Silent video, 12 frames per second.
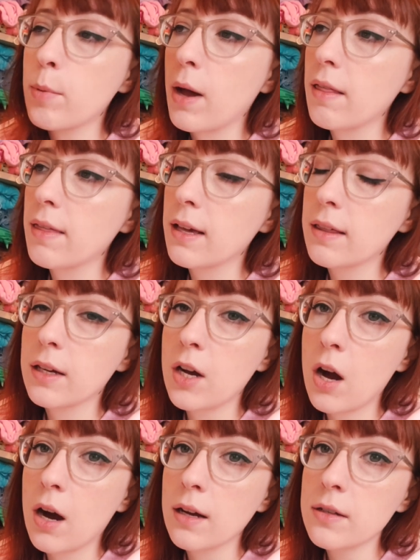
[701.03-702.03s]
but I think the
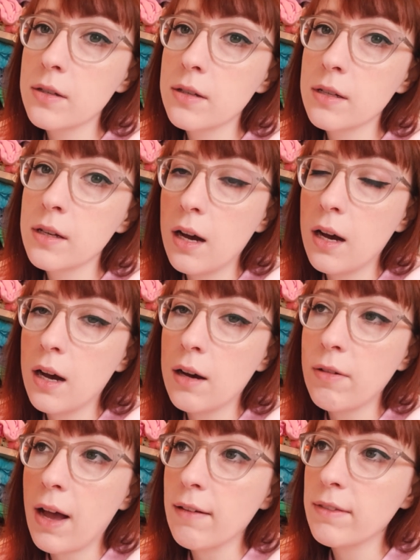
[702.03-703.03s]
cost of
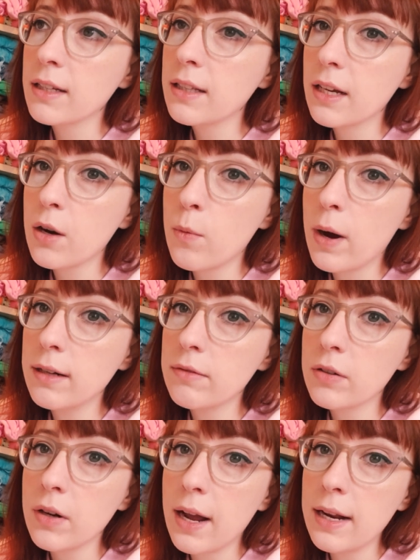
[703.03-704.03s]
having like a wide
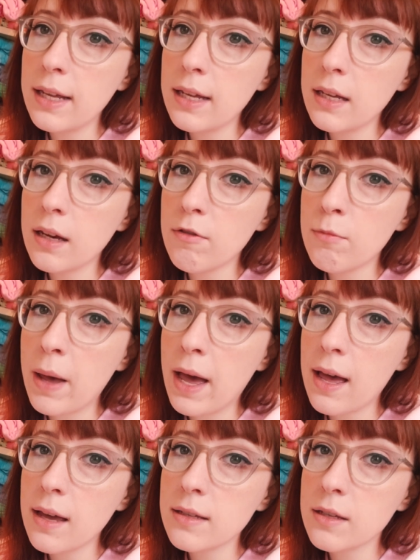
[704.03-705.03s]
variety of
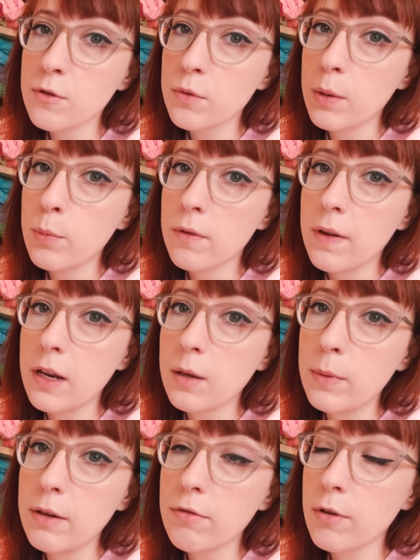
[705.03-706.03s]
bags is really preventing
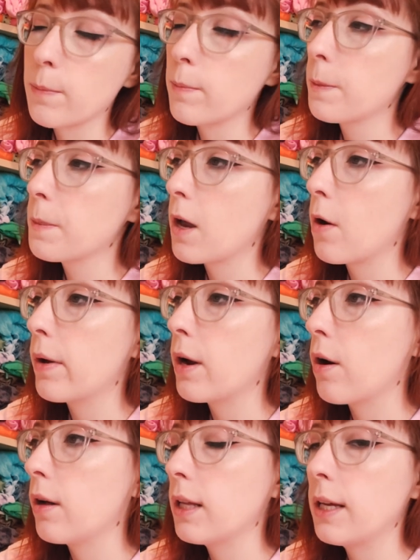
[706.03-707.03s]
me from going
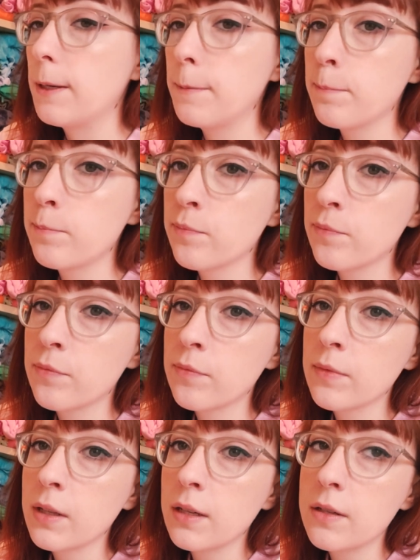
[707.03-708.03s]
all in.
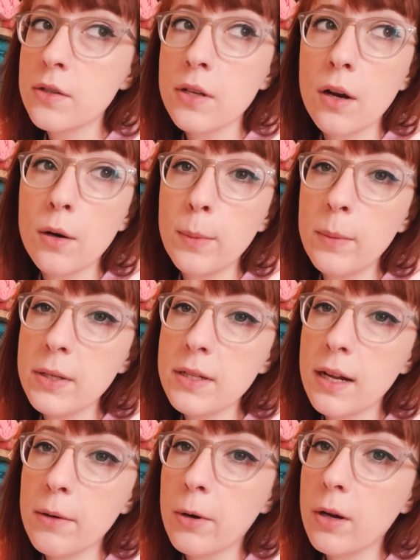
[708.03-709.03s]
So maybe
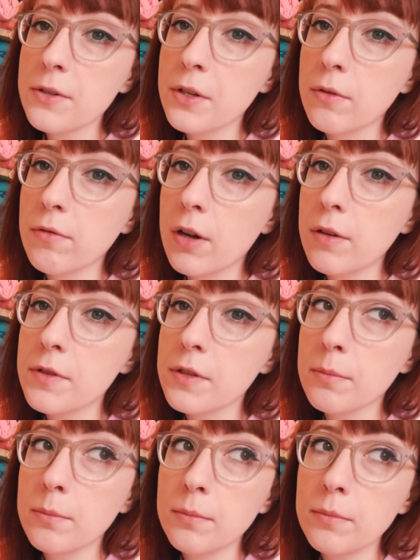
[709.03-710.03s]
today will also involve
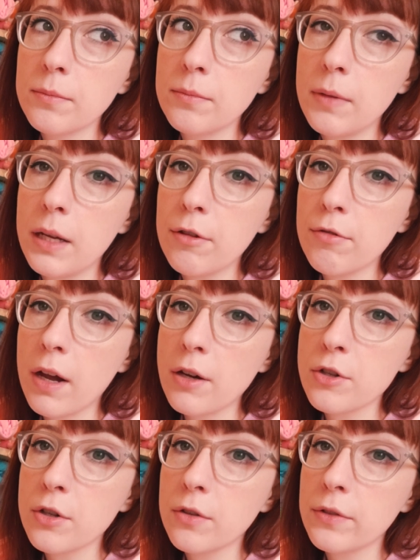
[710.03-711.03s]
some manufacturer